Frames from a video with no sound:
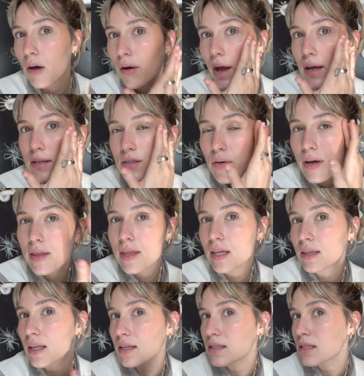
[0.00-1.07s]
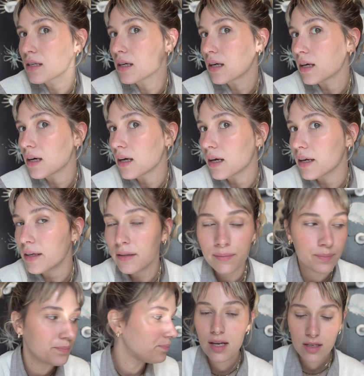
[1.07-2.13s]
Okay, so I think that's
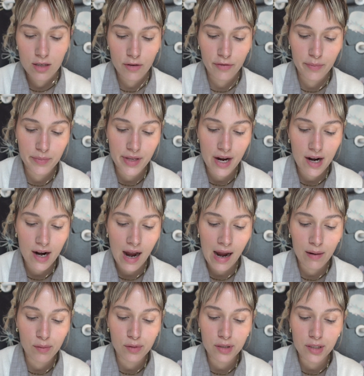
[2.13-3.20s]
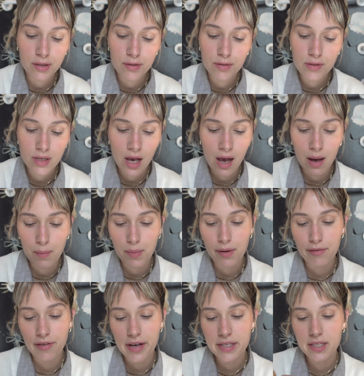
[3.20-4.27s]
good. So from there, I will use
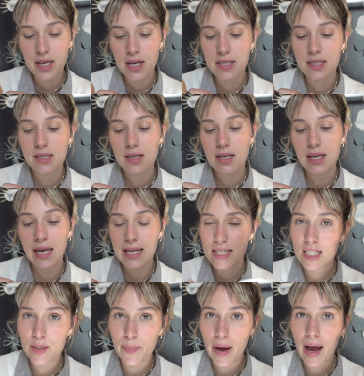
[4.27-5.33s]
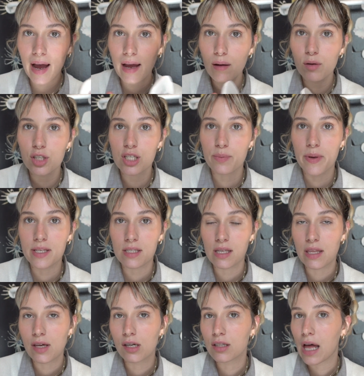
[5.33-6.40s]
Vesca's Kissed By, which is
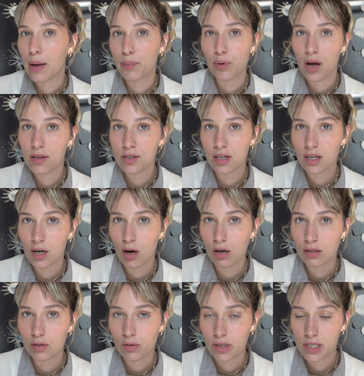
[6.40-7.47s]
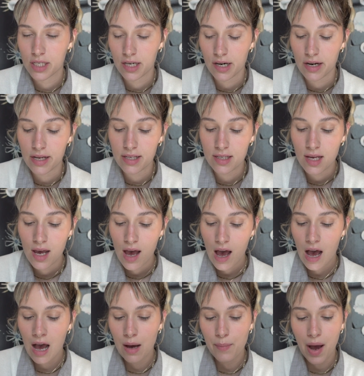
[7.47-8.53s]
basically their like bronzer and contour series.
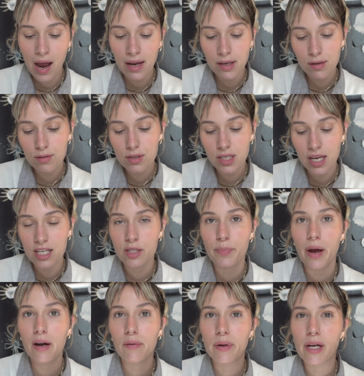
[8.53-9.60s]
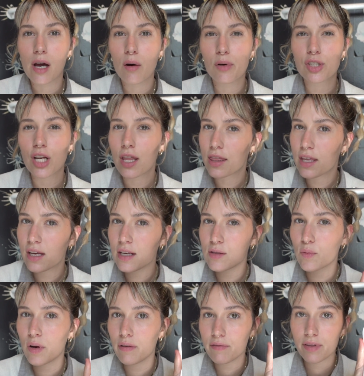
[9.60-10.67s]
I use Kissed by Rio, which I think
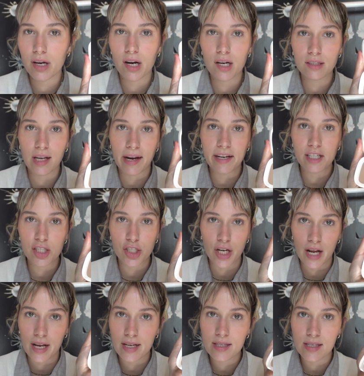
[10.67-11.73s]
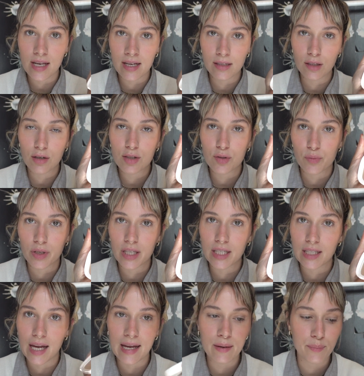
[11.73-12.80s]
is one of their lightest shades. It looks
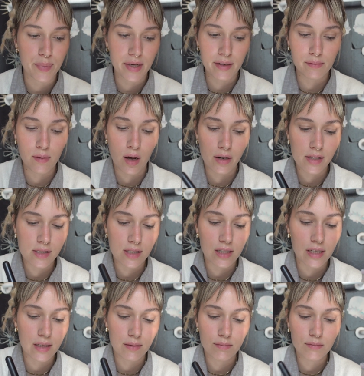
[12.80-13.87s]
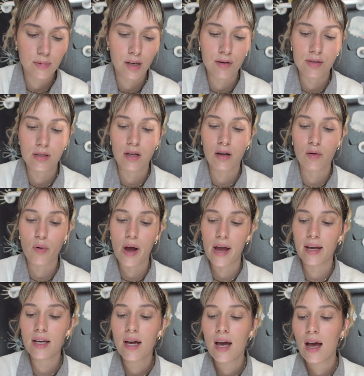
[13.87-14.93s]
really light, but it honestly goes a long
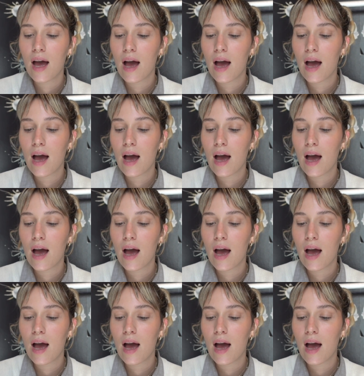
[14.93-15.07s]
way.